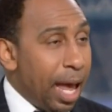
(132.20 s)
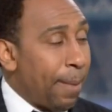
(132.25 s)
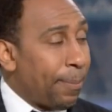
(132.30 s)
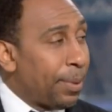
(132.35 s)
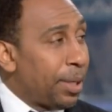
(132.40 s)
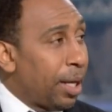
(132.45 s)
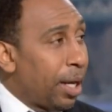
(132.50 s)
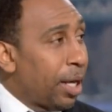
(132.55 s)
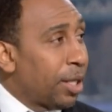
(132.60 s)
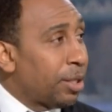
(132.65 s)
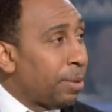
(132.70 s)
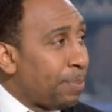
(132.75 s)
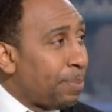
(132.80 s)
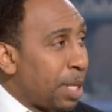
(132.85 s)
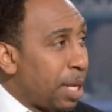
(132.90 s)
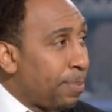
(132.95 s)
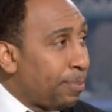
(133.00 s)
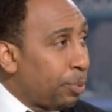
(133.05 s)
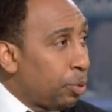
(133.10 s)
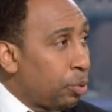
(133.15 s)
happened to other
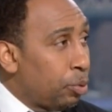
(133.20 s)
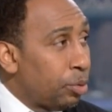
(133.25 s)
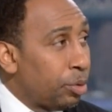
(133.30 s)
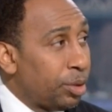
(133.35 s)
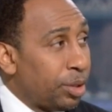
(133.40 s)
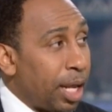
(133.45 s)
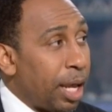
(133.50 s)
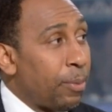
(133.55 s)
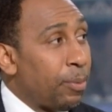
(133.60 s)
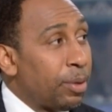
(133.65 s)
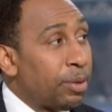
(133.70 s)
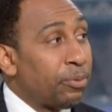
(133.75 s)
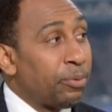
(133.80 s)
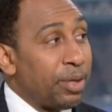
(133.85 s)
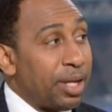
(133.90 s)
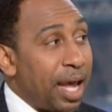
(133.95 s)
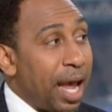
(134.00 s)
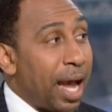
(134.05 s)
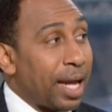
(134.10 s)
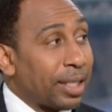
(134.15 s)
people, they would have
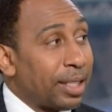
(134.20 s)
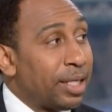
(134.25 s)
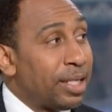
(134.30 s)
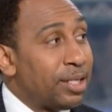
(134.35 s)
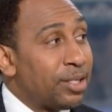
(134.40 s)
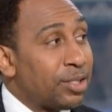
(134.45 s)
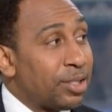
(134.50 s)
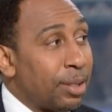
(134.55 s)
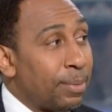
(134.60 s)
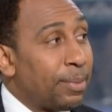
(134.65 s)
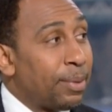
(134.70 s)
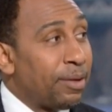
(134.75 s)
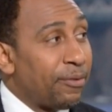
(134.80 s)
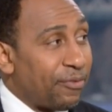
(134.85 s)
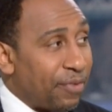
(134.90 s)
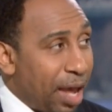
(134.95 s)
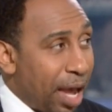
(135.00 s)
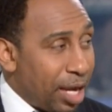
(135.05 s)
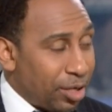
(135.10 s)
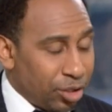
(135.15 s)
reacted in similar
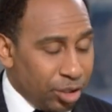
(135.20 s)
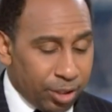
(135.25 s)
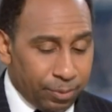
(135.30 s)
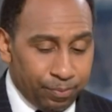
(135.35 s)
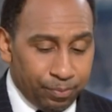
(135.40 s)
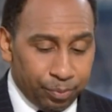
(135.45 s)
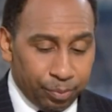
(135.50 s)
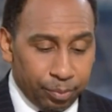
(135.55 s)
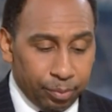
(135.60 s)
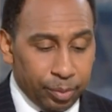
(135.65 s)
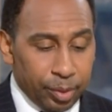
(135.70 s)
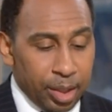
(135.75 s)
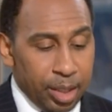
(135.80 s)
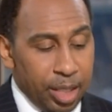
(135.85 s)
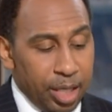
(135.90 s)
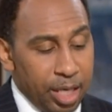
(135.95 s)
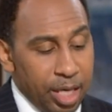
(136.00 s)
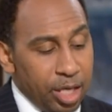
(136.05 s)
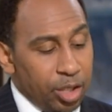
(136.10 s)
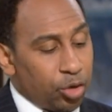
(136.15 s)
fashion.
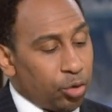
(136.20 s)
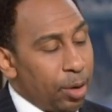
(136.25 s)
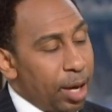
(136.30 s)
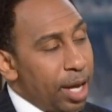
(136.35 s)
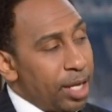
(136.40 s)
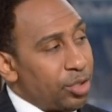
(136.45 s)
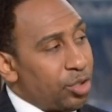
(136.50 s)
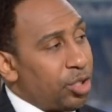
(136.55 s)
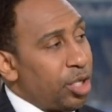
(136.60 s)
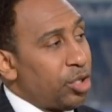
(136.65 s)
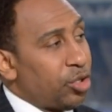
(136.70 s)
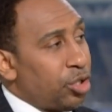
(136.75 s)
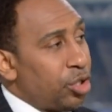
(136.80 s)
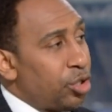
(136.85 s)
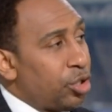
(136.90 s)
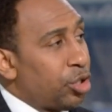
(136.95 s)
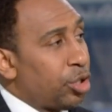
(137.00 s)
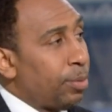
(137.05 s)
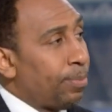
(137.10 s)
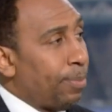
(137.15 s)
He
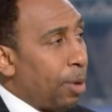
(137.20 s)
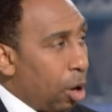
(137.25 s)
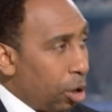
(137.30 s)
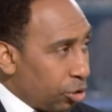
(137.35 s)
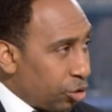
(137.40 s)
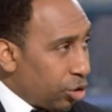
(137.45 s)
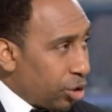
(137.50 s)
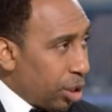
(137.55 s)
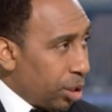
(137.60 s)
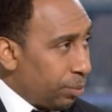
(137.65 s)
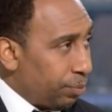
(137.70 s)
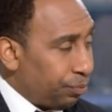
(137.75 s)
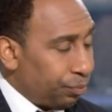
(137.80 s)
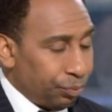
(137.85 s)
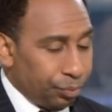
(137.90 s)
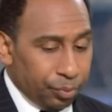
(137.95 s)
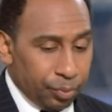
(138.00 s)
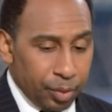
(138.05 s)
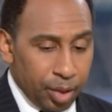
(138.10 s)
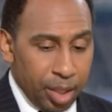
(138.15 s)
transitions to Boston.
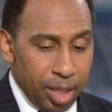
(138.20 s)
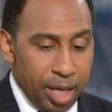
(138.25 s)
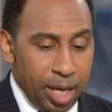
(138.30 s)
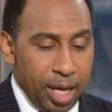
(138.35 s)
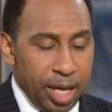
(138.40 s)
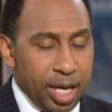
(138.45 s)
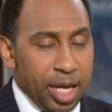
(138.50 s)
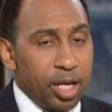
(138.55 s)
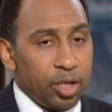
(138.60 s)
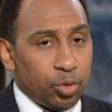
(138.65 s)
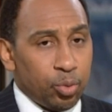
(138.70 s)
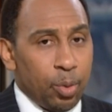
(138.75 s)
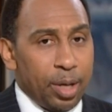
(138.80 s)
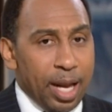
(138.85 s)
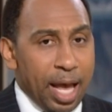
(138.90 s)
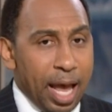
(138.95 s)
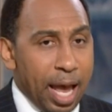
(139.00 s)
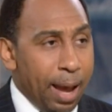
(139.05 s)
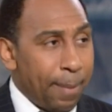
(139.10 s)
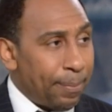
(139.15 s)
Here's
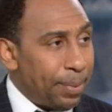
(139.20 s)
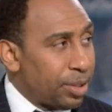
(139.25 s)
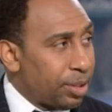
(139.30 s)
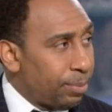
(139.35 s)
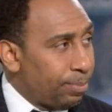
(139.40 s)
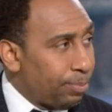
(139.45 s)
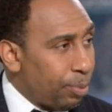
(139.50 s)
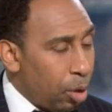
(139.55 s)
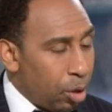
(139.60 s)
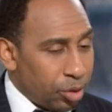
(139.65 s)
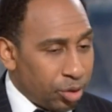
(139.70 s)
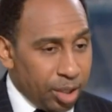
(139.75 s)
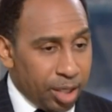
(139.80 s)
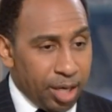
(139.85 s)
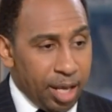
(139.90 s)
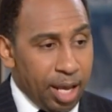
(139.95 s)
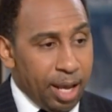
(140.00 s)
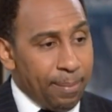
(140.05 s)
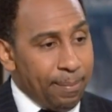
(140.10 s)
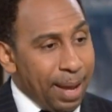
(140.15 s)
what happens in
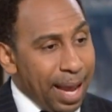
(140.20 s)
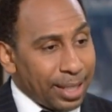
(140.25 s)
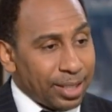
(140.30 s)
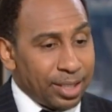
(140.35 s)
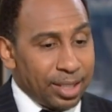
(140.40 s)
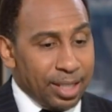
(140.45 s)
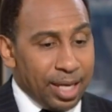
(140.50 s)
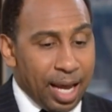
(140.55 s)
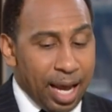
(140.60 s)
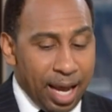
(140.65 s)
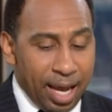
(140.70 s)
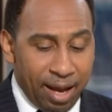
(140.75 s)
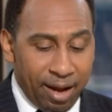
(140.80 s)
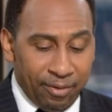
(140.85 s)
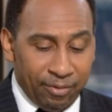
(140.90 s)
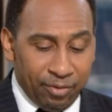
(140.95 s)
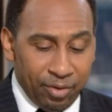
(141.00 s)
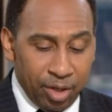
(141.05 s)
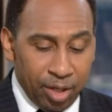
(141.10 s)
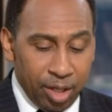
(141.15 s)
Boston. And Max and I
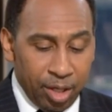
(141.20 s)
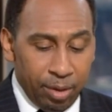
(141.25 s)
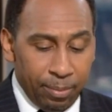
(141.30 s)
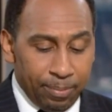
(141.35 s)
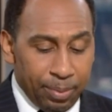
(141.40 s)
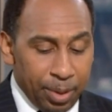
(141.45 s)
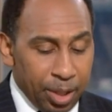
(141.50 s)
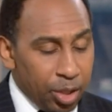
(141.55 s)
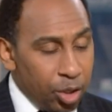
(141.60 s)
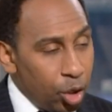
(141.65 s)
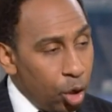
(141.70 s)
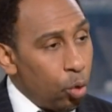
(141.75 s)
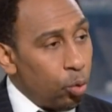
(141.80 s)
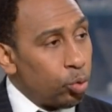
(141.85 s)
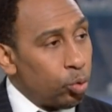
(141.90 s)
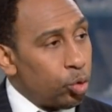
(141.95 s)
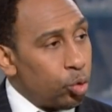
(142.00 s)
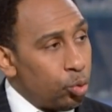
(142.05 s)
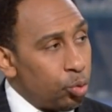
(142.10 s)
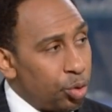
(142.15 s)
have been
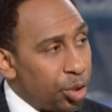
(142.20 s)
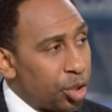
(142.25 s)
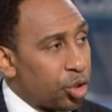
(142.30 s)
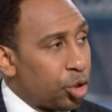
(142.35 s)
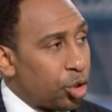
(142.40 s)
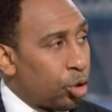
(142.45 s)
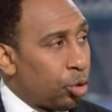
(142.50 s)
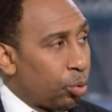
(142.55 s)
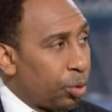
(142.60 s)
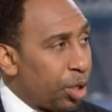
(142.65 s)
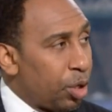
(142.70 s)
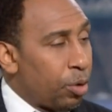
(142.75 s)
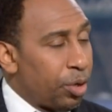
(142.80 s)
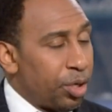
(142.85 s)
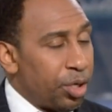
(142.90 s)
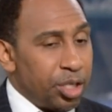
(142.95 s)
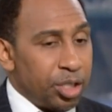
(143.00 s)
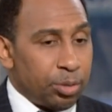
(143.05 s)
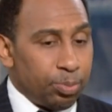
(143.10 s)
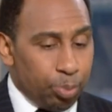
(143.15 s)
known to disagree
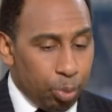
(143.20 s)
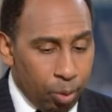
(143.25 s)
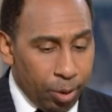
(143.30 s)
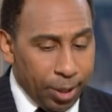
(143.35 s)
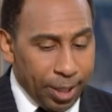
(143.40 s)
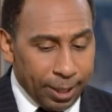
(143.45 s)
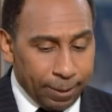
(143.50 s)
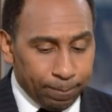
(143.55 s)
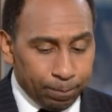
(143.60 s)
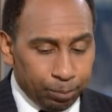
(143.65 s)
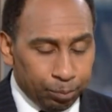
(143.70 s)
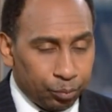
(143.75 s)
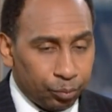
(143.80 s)
on this point.